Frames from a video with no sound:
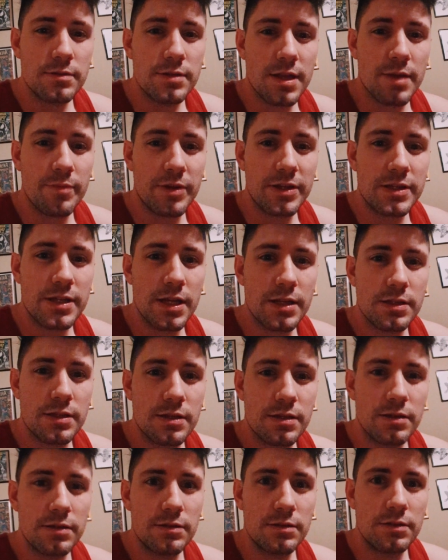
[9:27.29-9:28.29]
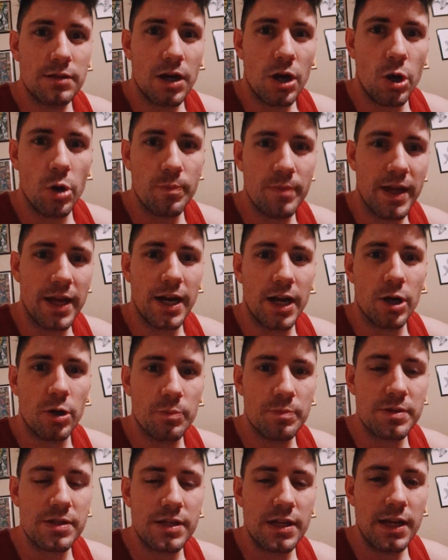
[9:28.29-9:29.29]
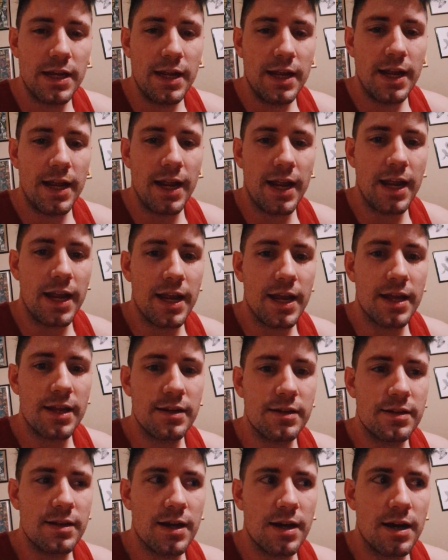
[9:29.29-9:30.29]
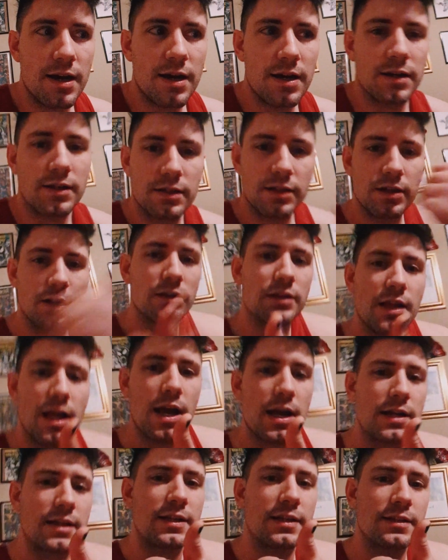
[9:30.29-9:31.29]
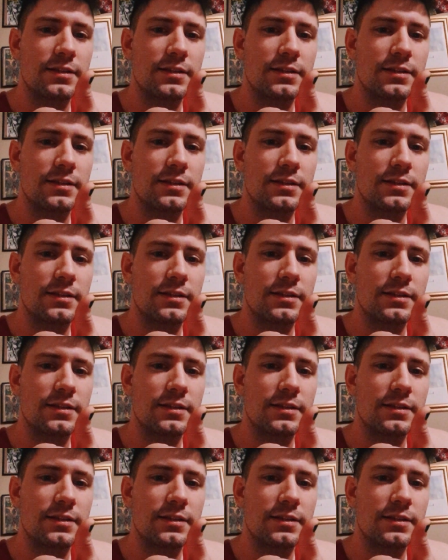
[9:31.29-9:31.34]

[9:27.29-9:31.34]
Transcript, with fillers: Does that make sense? I hope that helps. And uh, good luck.